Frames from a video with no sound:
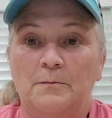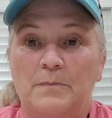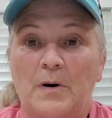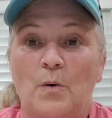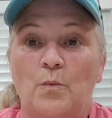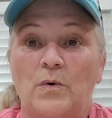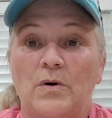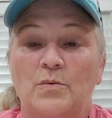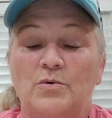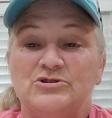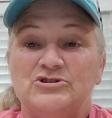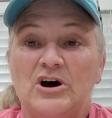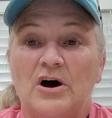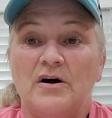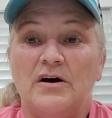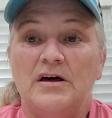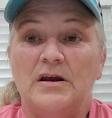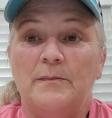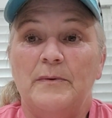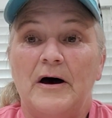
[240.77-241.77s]
but we were
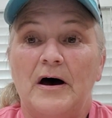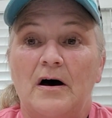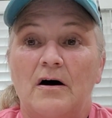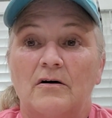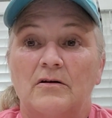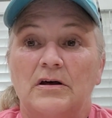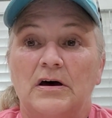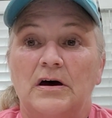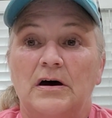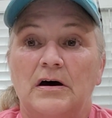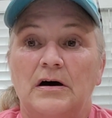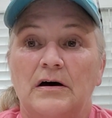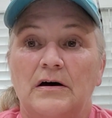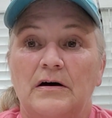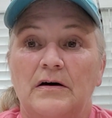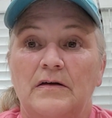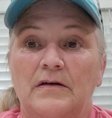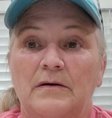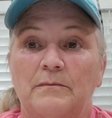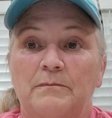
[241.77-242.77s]
talking about
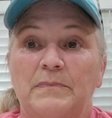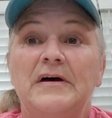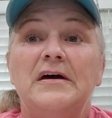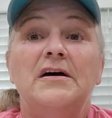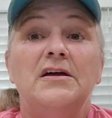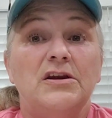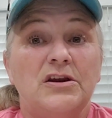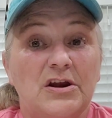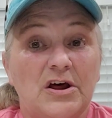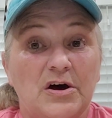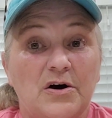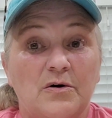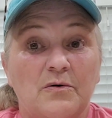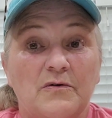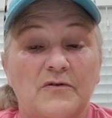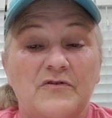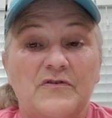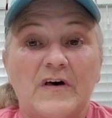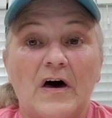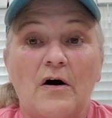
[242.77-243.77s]
uh, being
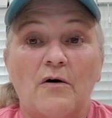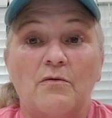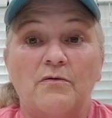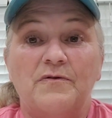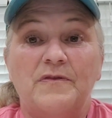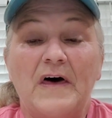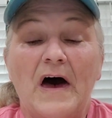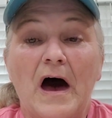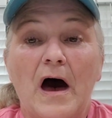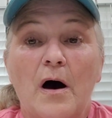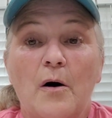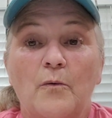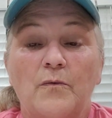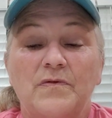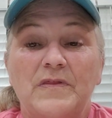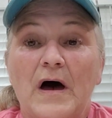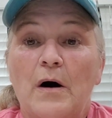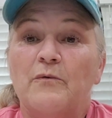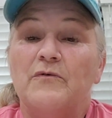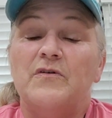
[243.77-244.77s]
new, so
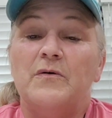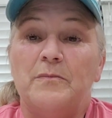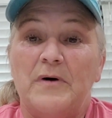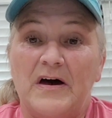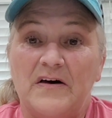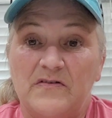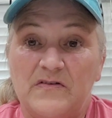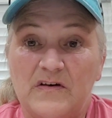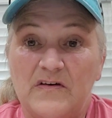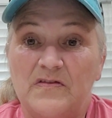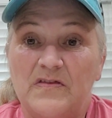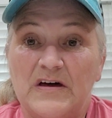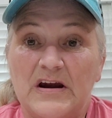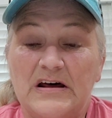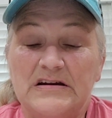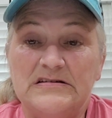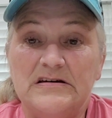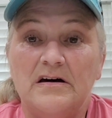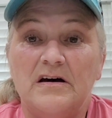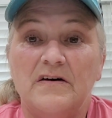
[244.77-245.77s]
that that was amazing that
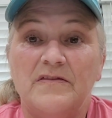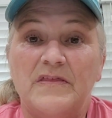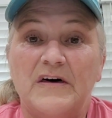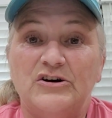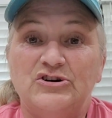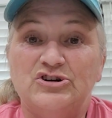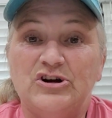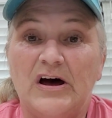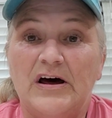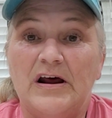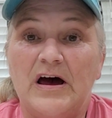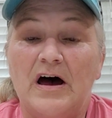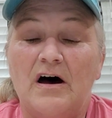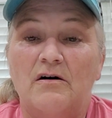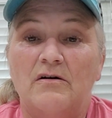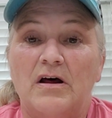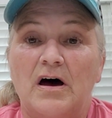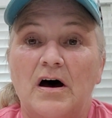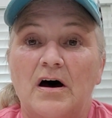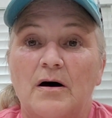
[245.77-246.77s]
I did get that shout
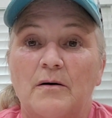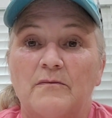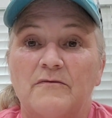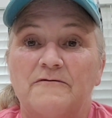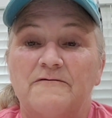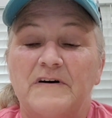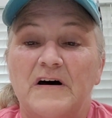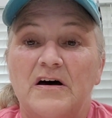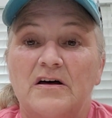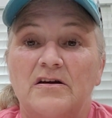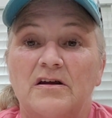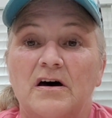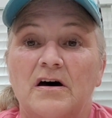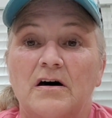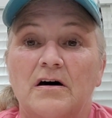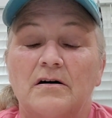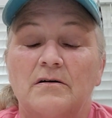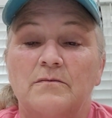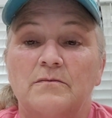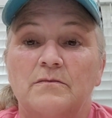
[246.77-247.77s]
out. Um, found
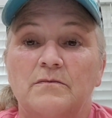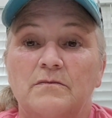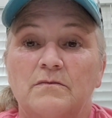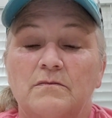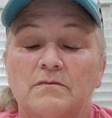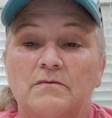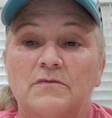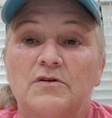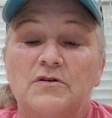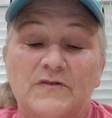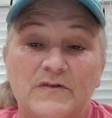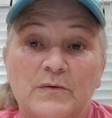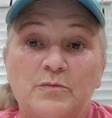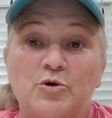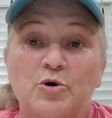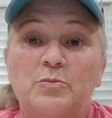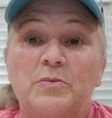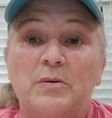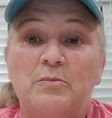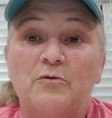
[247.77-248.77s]
um,
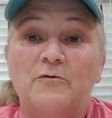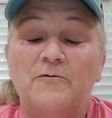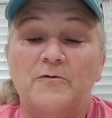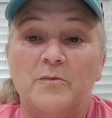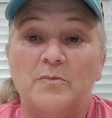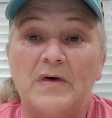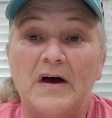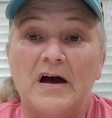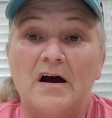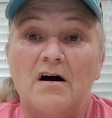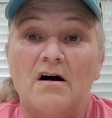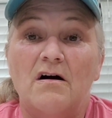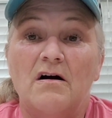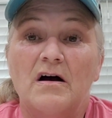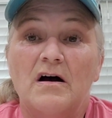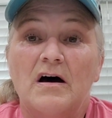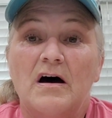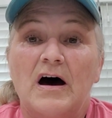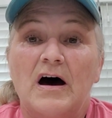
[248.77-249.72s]
some new people from there.